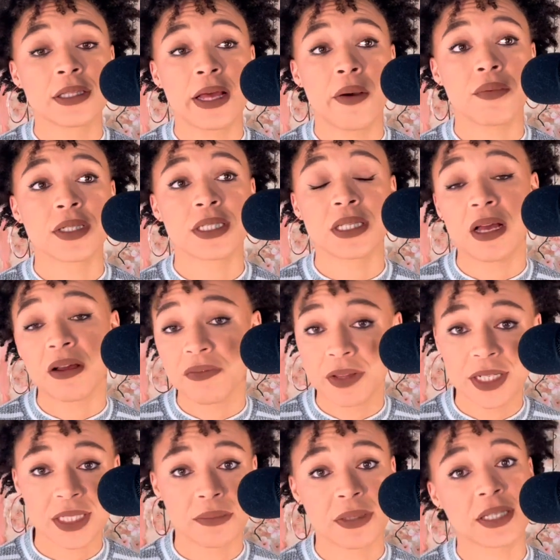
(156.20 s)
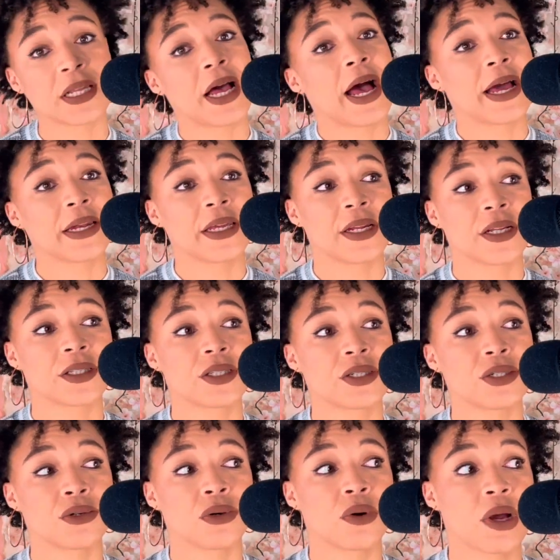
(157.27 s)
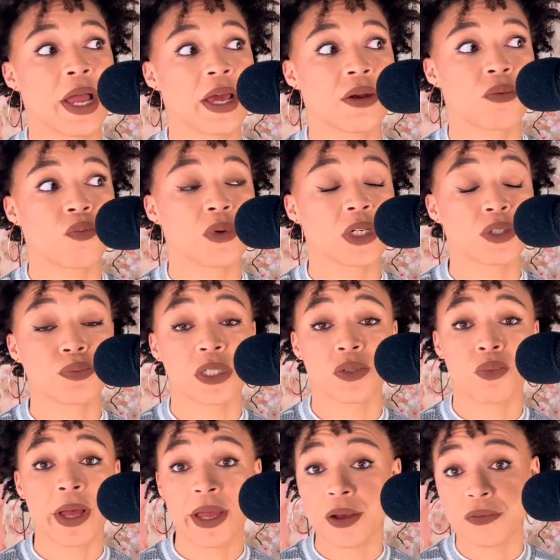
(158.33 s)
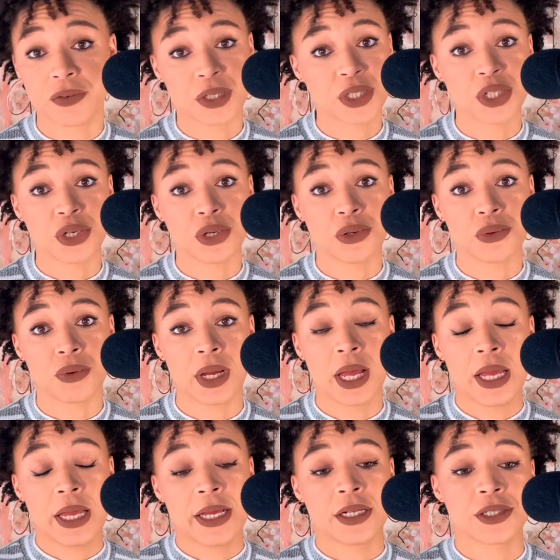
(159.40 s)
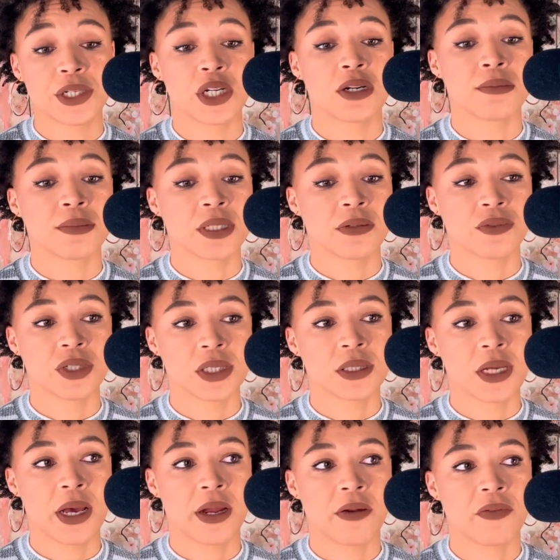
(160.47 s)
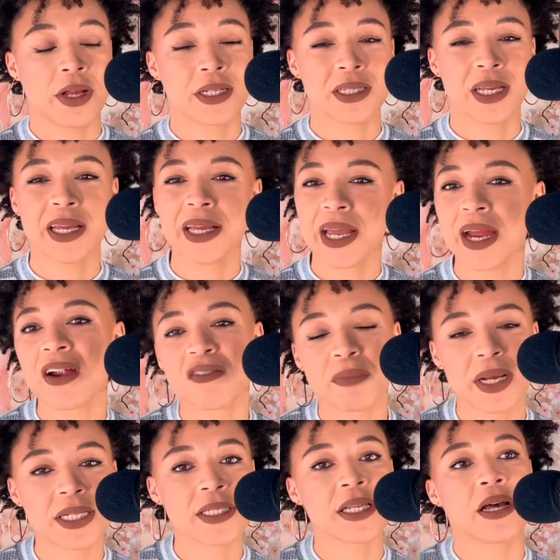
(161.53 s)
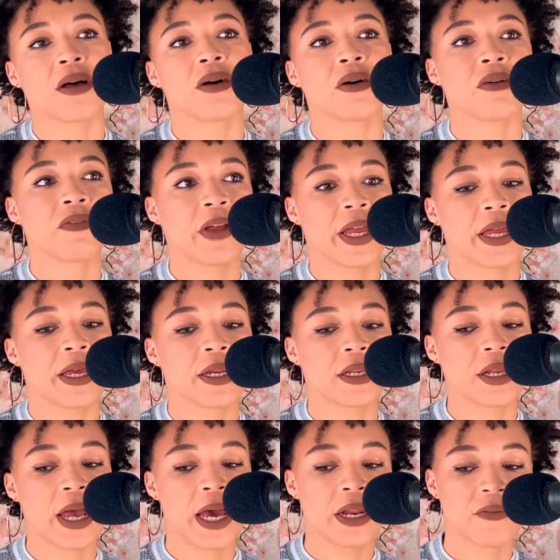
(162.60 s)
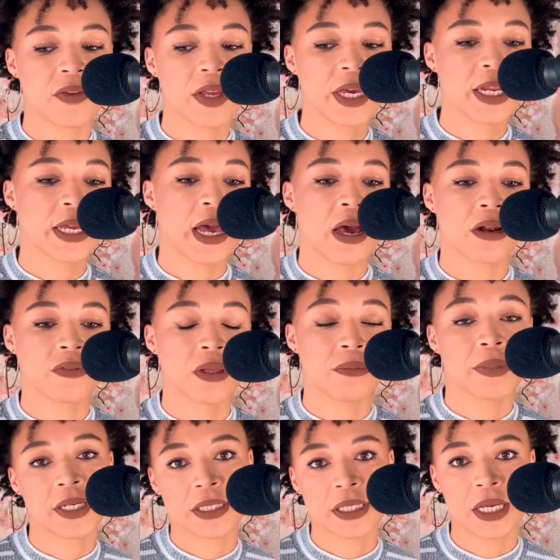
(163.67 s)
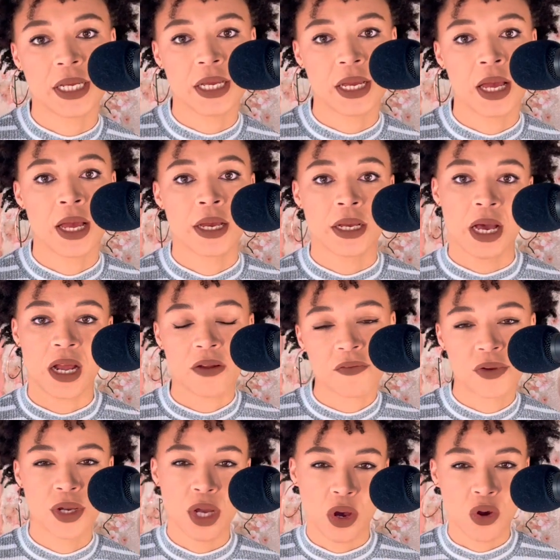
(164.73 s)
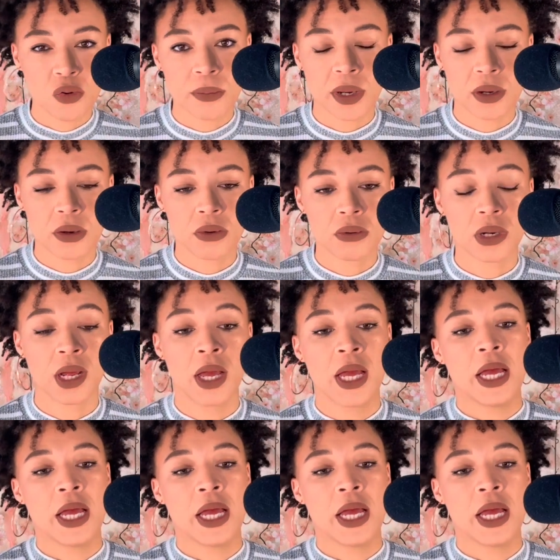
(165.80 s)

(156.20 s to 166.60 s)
That was definitely something that I needed to do, and which was way overdue in terms of just kind of like taking care of myself and kind of getting out of the busy kind of go mode.